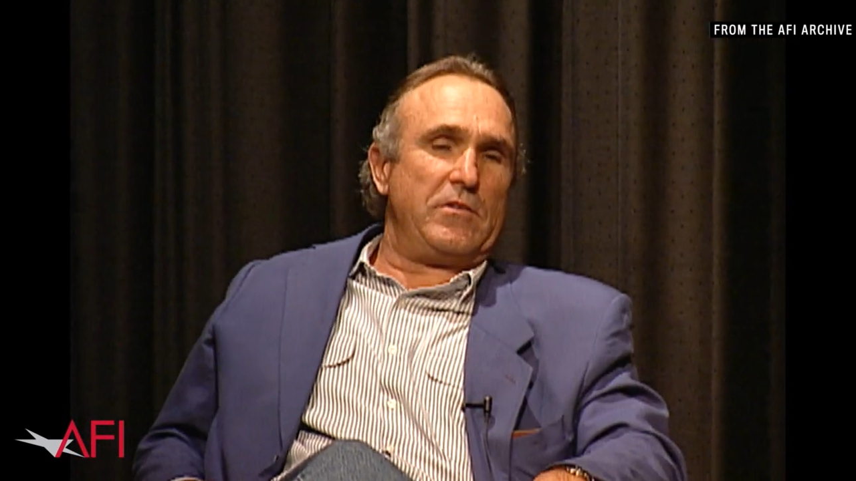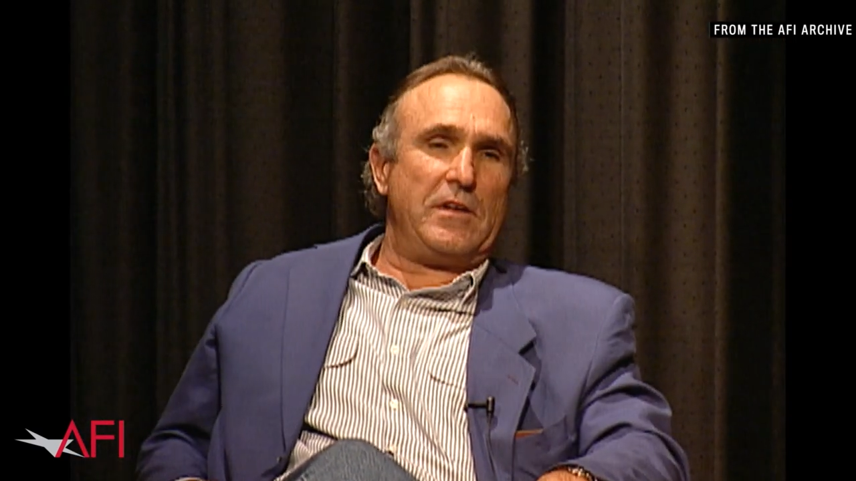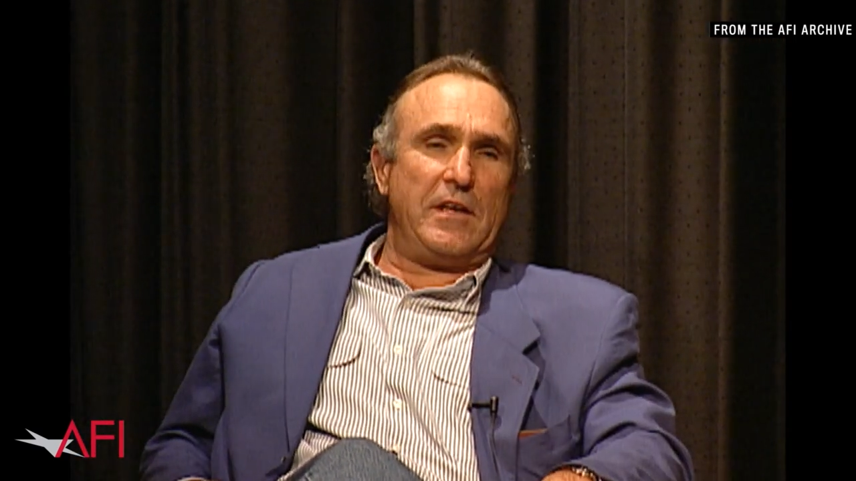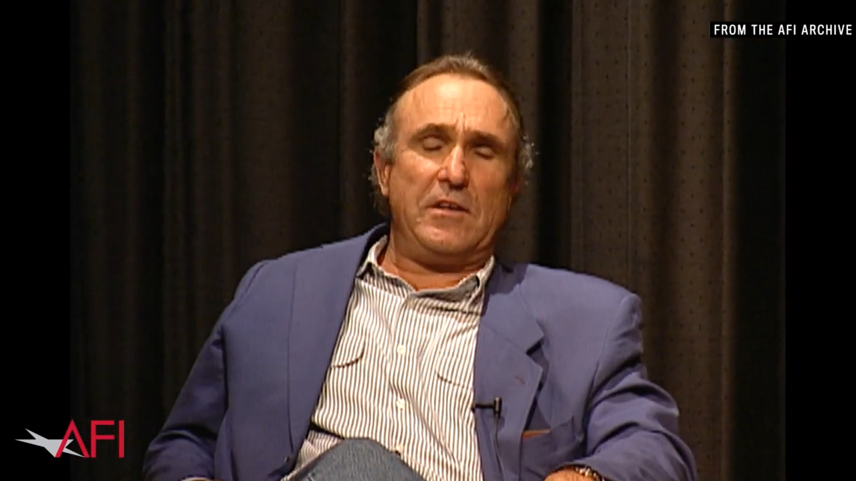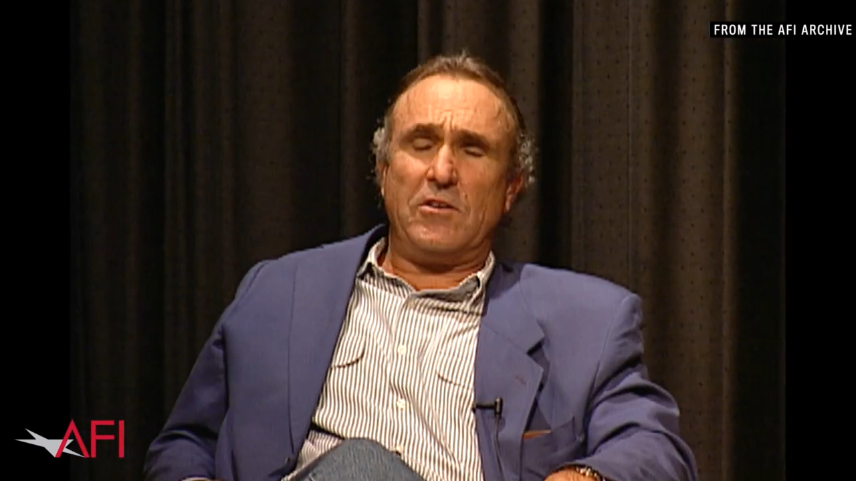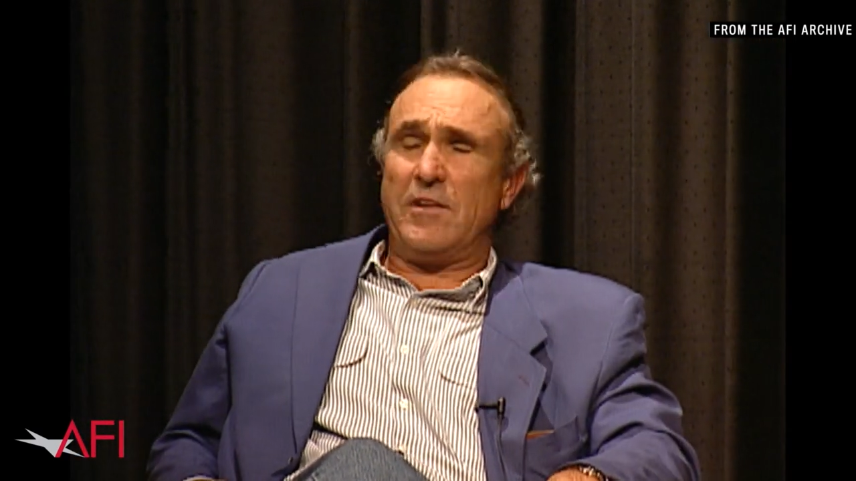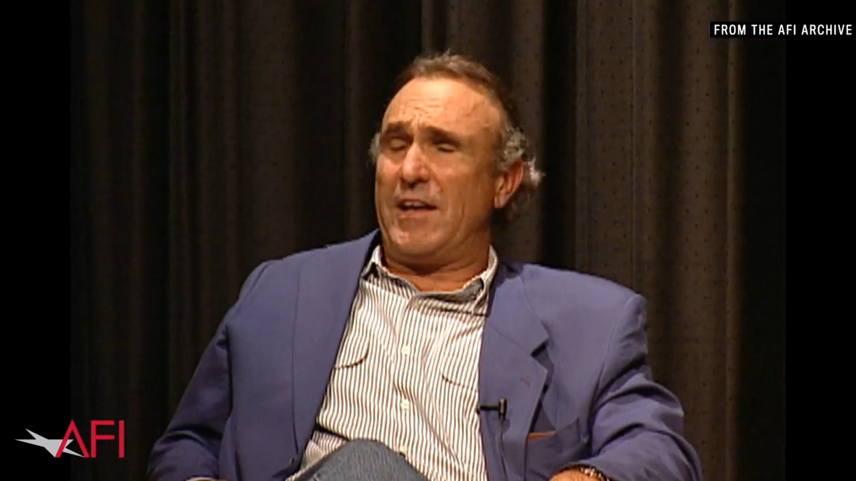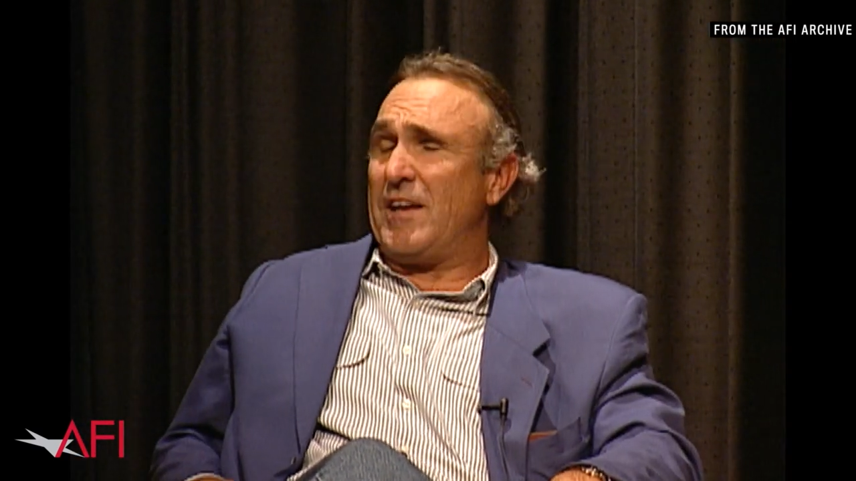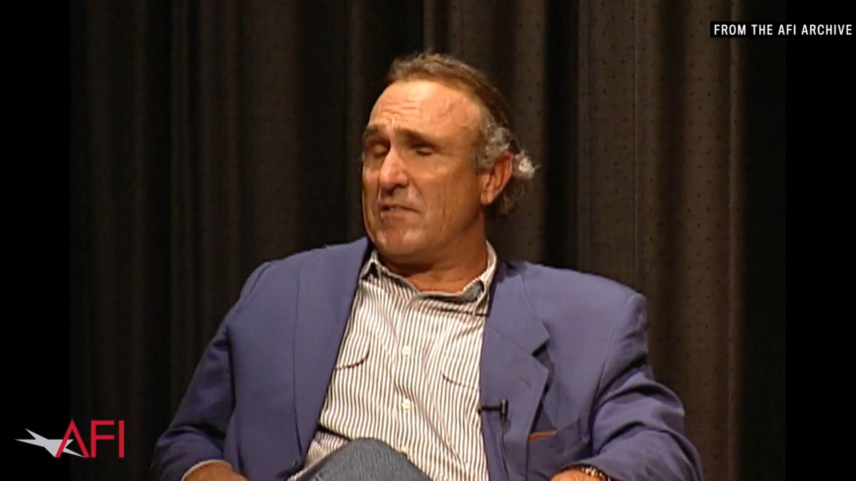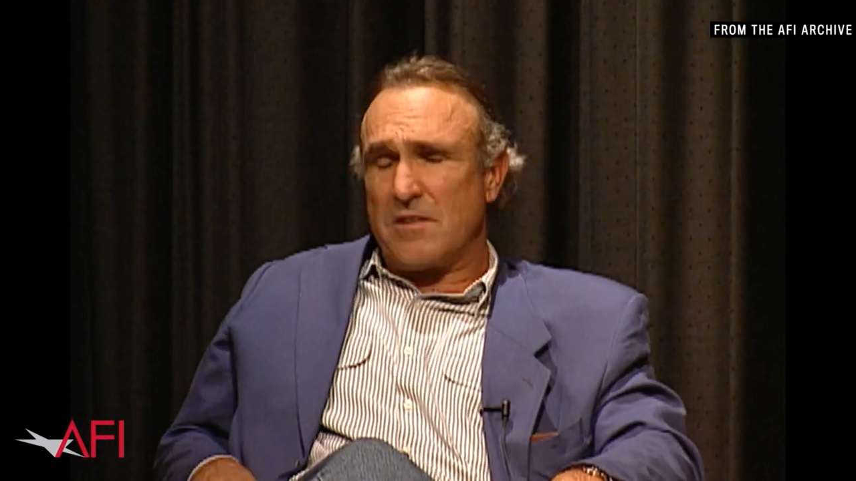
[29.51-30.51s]
And, uh, you know,
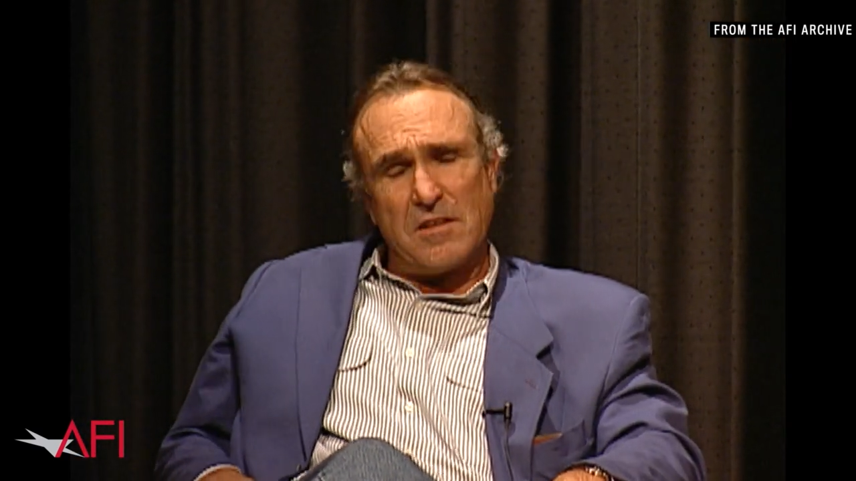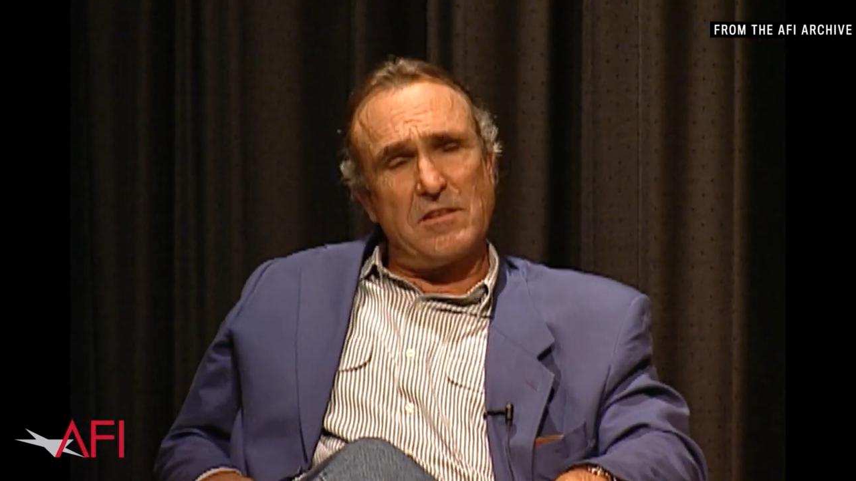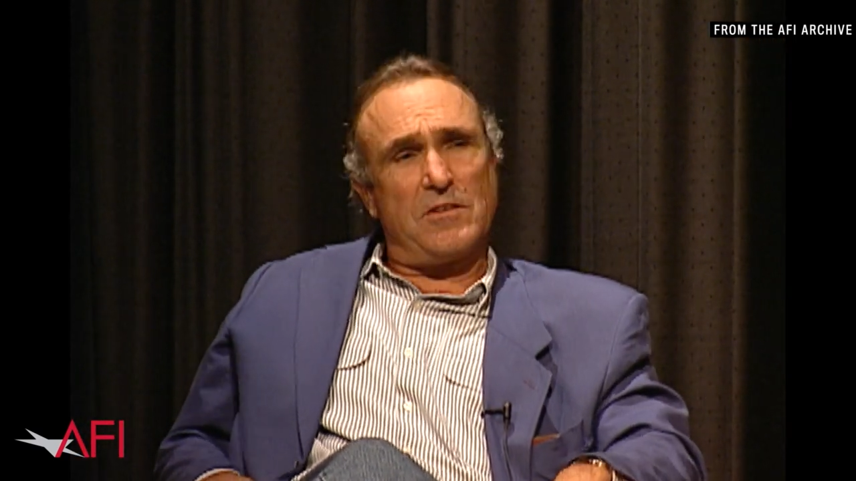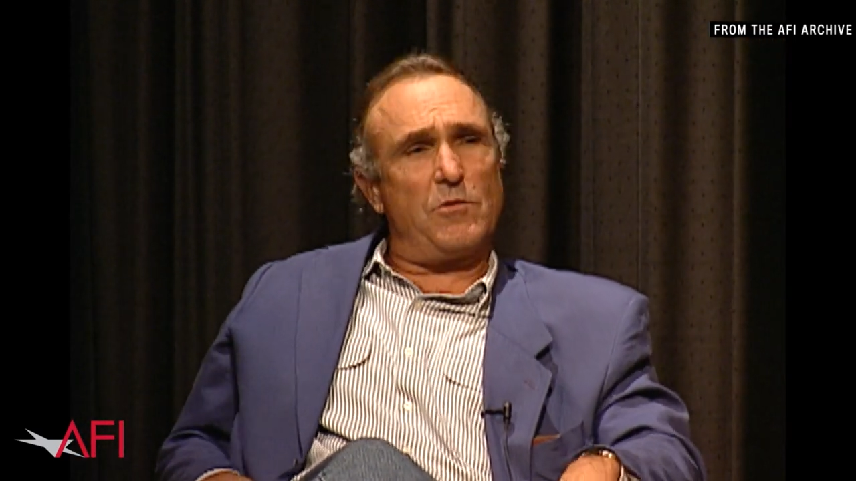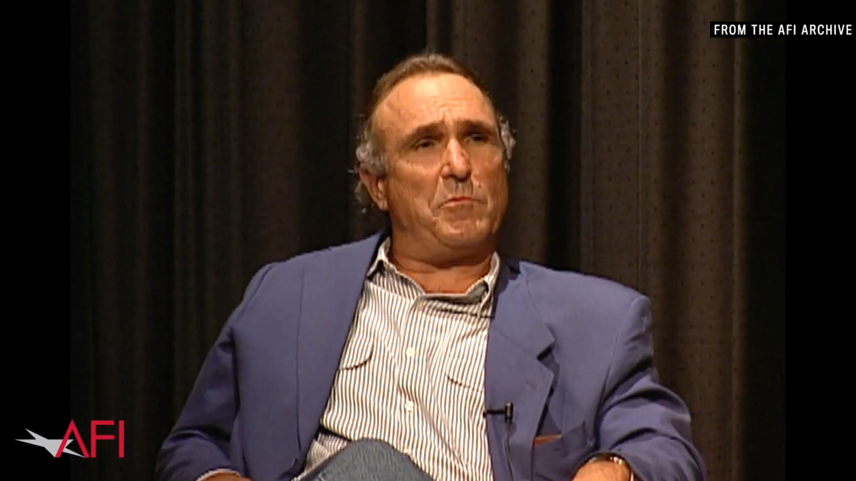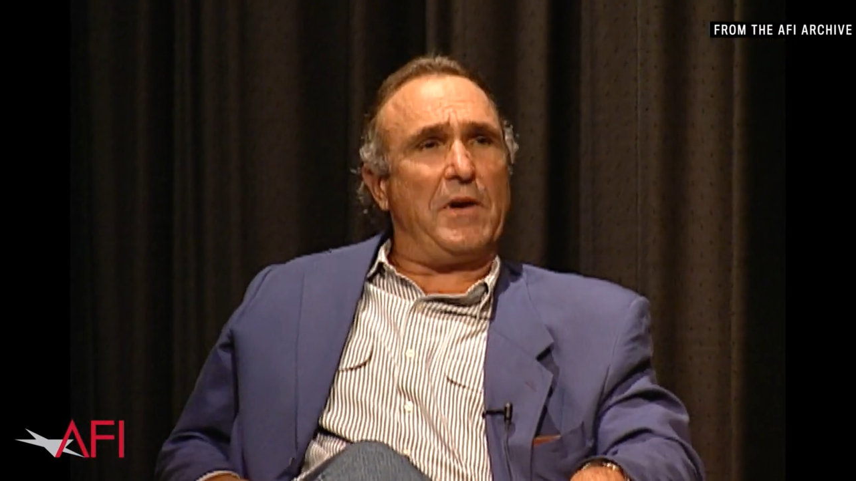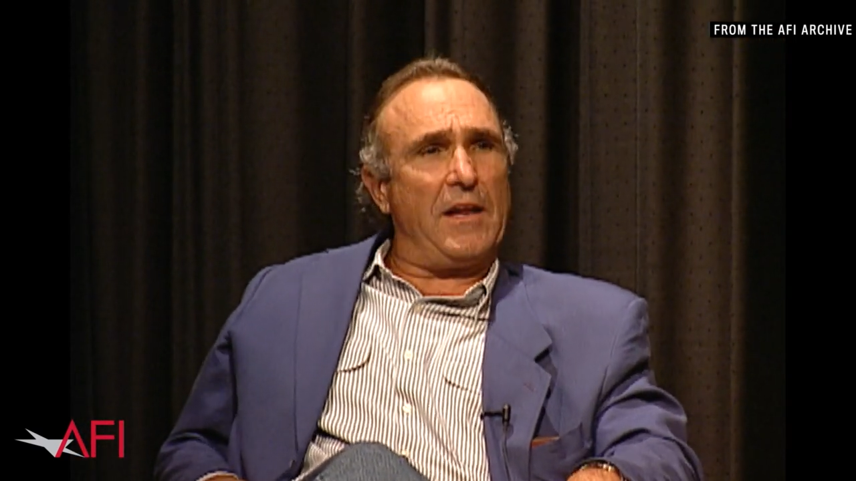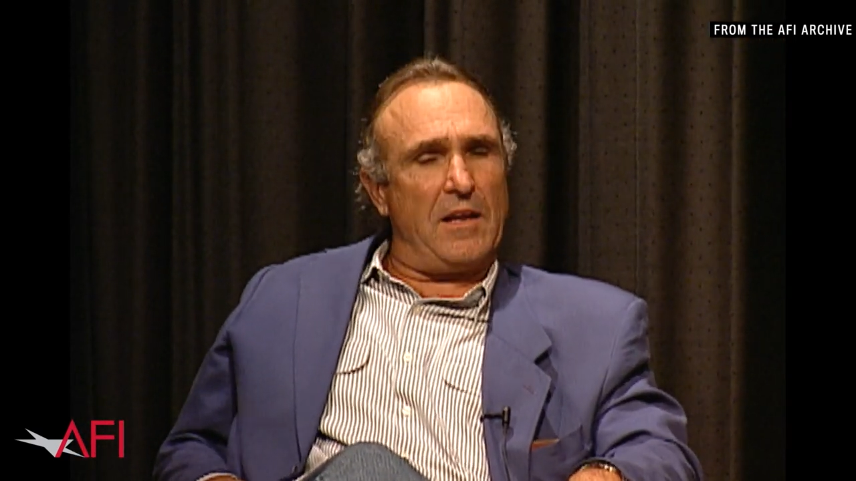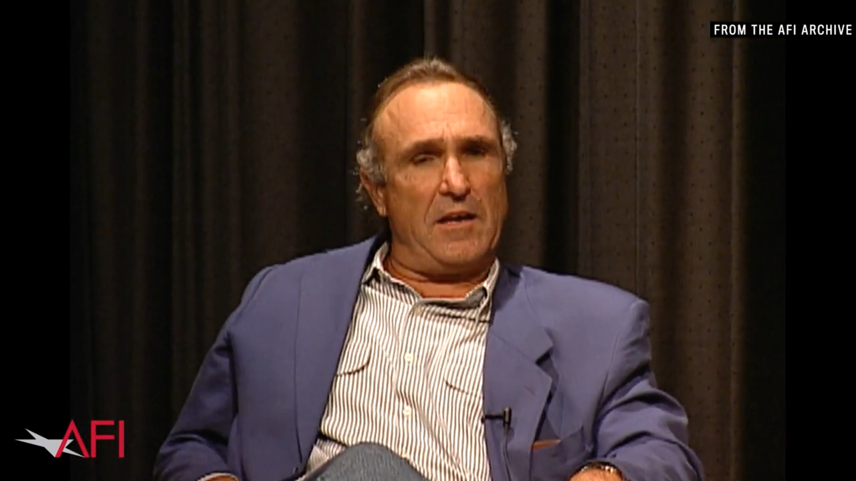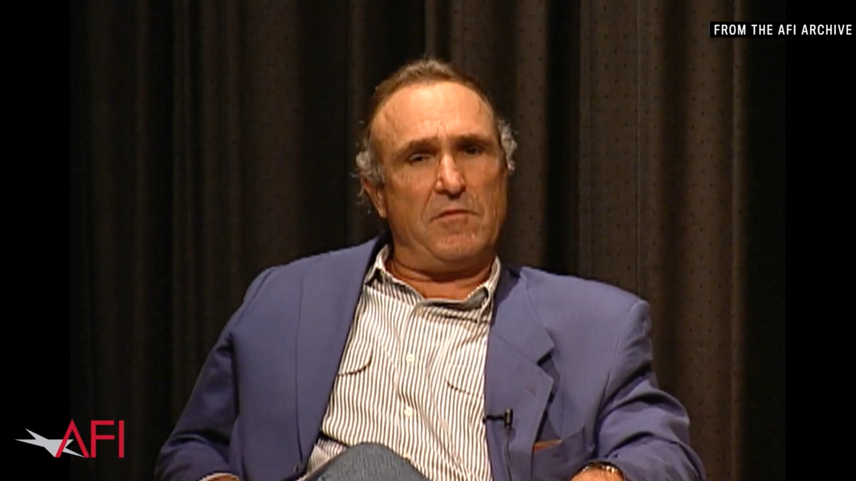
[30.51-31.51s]
that has nothing to do with my
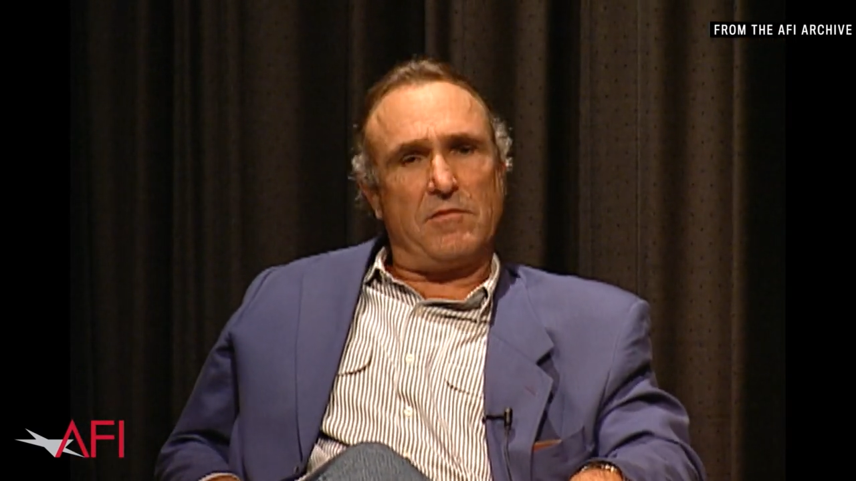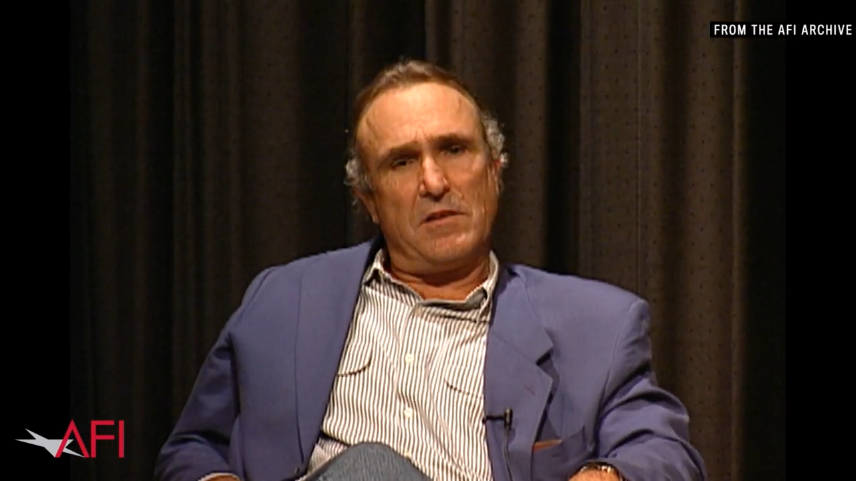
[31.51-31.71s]
life.